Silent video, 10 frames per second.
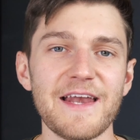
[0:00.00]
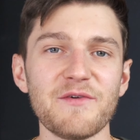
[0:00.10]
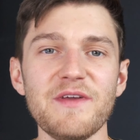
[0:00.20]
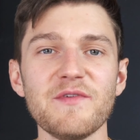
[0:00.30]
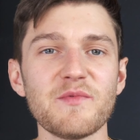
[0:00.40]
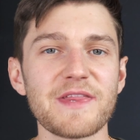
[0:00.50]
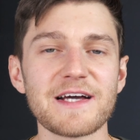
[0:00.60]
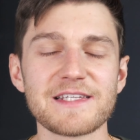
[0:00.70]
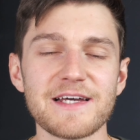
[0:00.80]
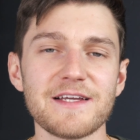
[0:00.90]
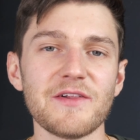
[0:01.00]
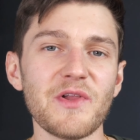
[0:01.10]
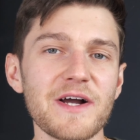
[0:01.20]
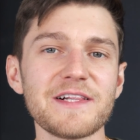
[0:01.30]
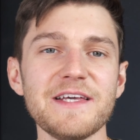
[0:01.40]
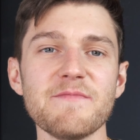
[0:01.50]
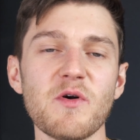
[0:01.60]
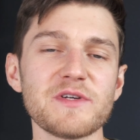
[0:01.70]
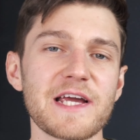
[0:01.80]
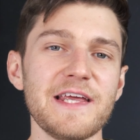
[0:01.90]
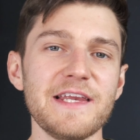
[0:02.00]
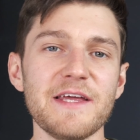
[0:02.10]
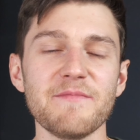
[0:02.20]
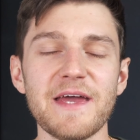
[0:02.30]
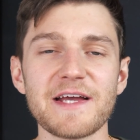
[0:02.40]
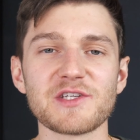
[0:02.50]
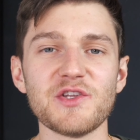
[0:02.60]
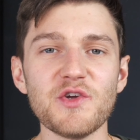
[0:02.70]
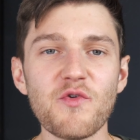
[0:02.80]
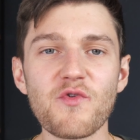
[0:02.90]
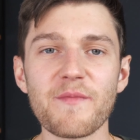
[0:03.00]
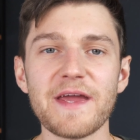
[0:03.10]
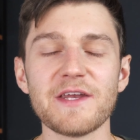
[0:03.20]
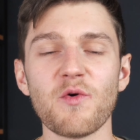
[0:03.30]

Now, even with that said, luckily most Canadian banks do remain